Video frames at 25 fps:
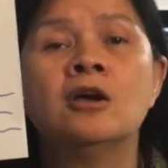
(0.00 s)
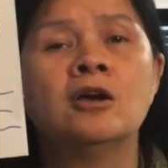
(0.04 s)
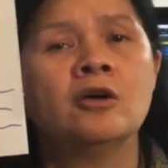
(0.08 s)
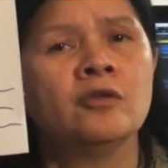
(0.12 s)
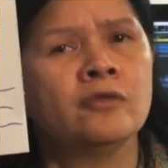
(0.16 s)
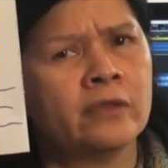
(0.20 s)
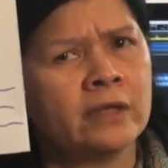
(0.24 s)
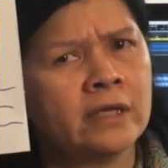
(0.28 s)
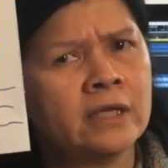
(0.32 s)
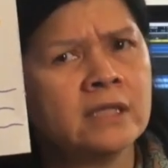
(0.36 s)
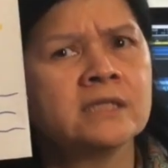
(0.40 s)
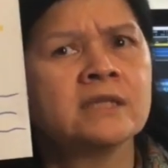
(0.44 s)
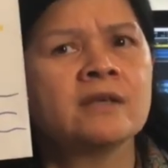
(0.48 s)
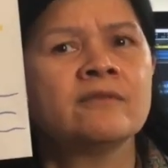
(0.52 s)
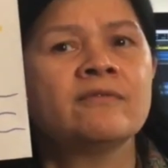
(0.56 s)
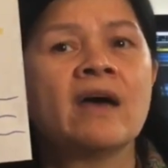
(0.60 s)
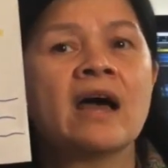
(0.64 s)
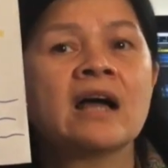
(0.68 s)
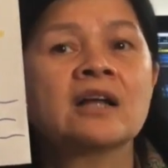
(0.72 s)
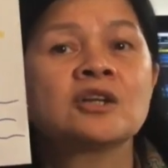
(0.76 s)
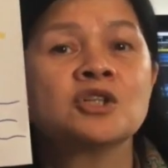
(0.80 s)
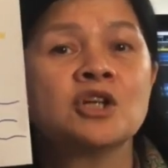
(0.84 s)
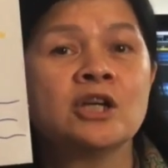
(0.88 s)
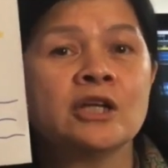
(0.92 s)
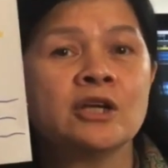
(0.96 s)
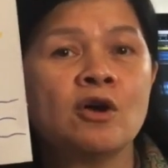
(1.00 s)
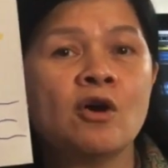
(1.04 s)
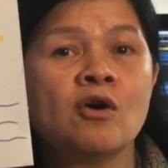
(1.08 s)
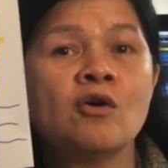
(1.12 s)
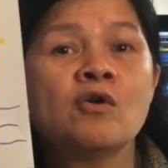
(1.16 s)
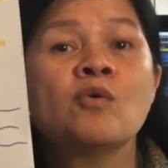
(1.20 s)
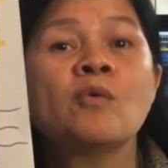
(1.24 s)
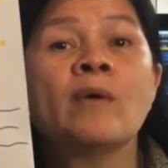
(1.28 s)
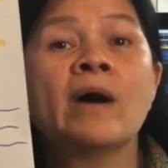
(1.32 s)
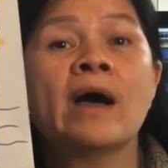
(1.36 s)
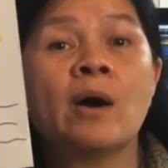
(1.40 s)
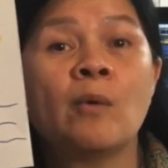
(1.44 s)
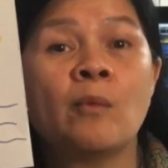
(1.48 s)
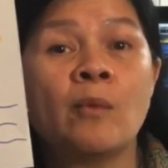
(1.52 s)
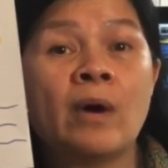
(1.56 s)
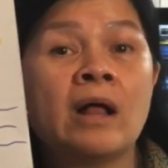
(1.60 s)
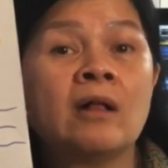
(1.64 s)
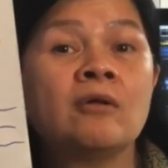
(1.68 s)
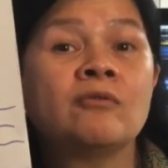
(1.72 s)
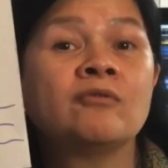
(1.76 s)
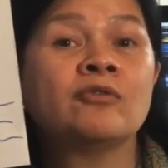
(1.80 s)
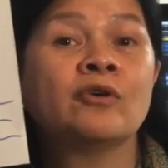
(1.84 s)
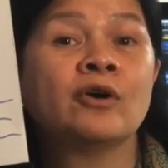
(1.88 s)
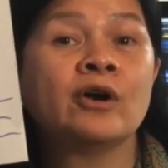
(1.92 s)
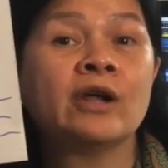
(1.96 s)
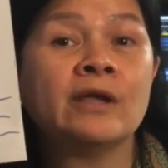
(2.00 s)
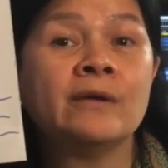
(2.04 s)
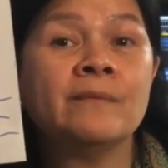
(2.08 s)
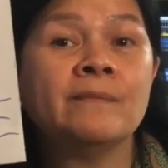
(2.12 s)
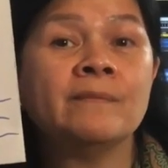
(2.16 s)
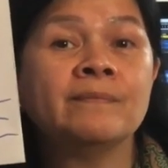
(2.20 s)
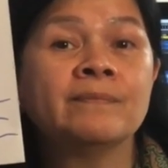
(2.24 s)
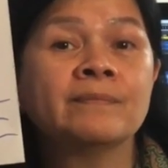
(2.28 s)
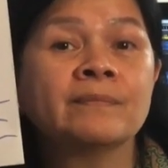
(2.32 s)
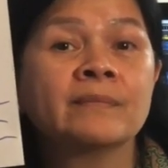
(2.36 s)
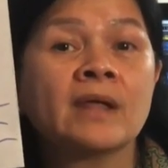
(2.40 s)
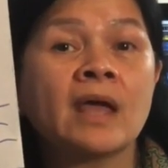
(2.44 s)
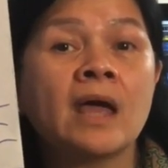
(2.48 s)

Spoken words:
Things have actually gone quite well for him,